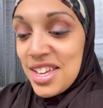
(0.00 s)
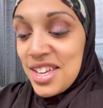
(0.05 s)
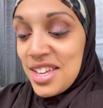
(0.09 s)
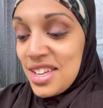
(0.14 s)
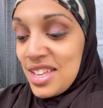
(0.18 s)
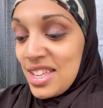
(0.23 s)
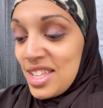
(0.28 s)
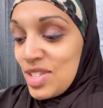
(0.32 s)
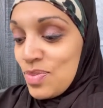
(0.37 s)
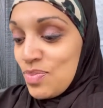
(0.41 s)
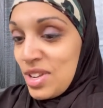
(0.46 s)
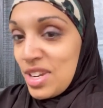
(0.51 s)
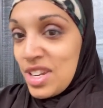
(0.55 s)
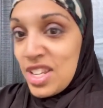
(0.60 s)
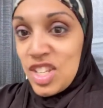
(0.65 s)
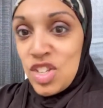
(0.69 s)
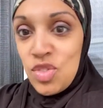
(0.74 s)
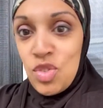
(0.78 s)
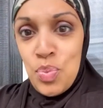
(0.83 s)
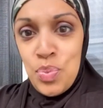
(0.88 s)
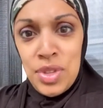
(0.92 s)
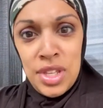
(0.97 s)
It's been a
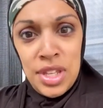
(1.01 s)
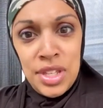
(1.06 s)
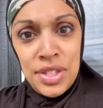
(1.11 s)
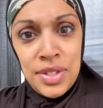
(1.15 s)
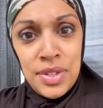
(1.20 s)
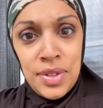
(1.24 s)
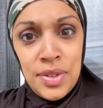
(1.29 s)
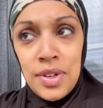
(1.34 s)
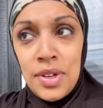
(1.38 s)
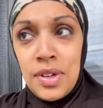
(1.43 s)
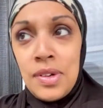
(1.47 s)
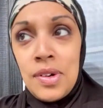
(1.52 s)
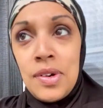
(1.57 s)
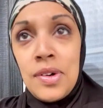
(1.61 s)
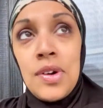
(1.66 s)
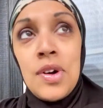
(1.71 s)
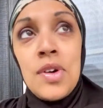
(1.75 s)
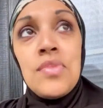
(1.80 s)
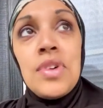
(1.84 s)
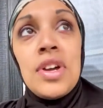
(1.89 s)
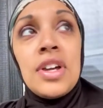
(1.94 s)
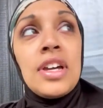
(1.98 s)
trip with this little girl.
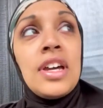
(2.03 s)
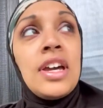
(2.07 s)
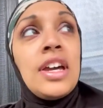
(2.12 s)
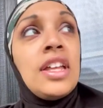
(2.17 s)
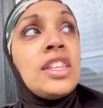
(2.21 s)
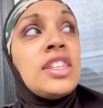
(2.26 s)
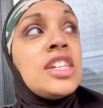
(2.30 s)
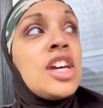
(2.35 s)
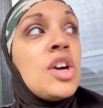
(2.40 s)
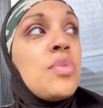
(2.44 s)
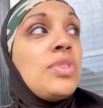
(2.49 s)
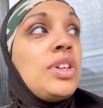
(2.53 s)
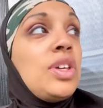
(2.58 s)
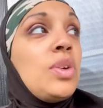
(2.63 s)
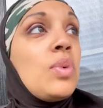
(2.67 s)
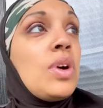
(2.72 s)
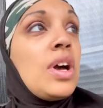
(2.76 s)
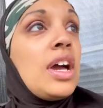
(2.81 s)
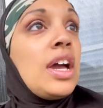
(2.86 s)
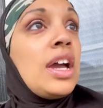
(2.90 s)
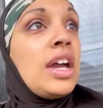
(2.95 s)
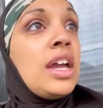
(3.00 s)
Oh my god, tell me
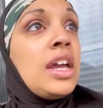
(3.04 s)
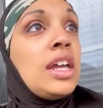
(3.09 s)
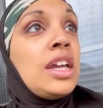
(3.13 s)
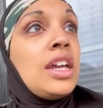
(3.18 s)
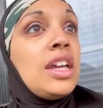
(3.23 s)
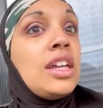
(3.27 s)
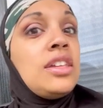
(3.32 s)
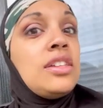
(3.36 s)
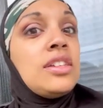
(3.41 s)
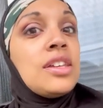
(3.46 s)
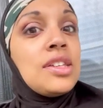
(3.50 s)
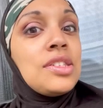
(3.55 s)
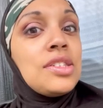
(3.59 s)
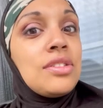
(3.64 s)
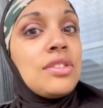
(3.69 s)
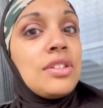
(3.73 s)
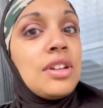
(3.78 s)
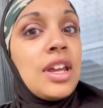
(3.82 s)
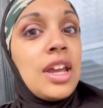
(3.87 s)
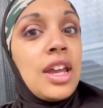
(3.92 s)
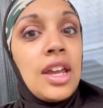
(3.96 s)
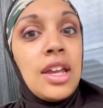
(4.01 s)
why
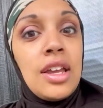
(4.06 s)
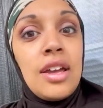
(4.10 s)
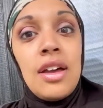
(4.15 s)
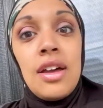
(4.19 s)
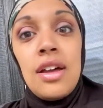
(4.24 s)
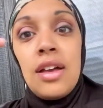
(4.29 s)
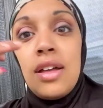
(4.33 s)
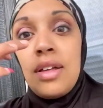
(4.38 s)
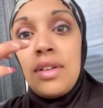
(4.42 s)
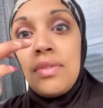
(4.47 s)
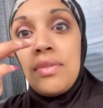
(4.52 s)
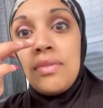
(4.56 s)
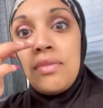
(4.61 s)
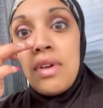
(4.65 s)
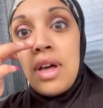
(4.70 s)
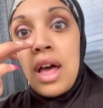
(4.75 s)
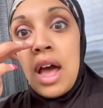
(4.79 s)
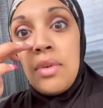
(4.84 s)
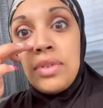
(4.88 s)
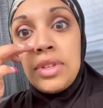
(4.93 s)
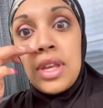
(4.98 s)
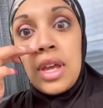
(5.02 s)
yesterday, while
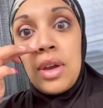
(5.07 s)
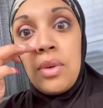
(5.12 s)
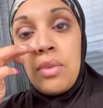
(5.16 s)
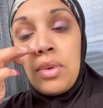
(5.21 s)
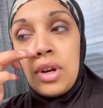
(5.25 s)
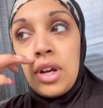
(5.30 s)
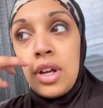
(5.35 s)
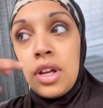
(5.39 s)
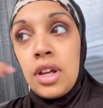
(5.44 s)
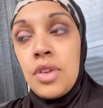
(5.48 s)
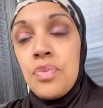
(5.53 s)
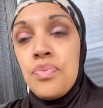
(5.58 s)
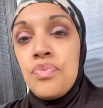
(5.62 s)
I was at work,